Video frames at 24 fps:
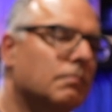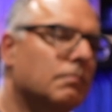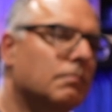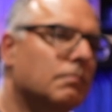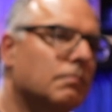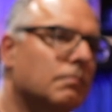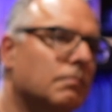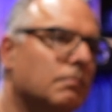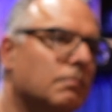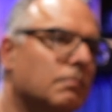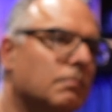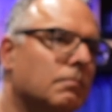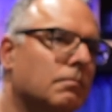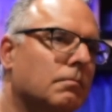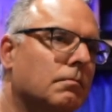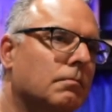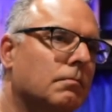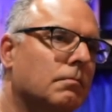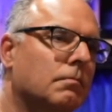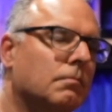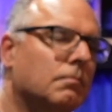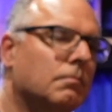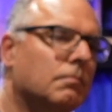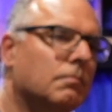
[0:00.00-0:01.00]

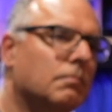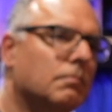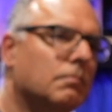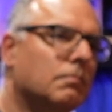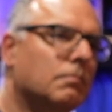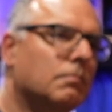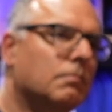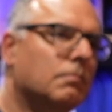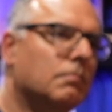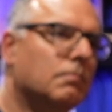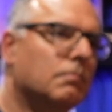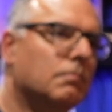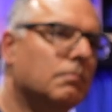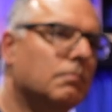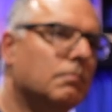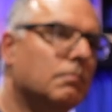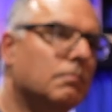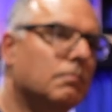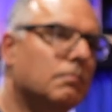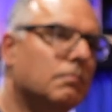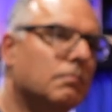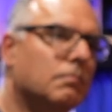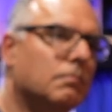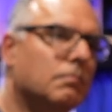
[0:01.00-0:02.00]

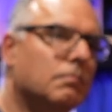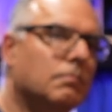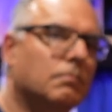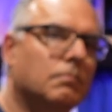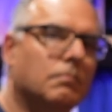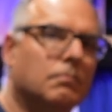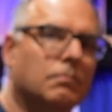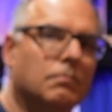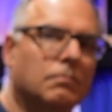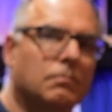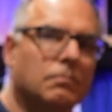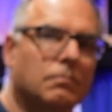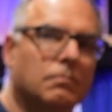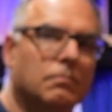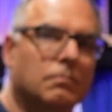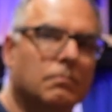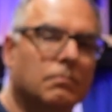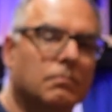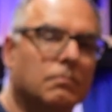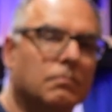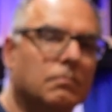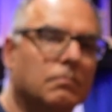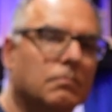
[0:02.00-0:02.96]
[no speech]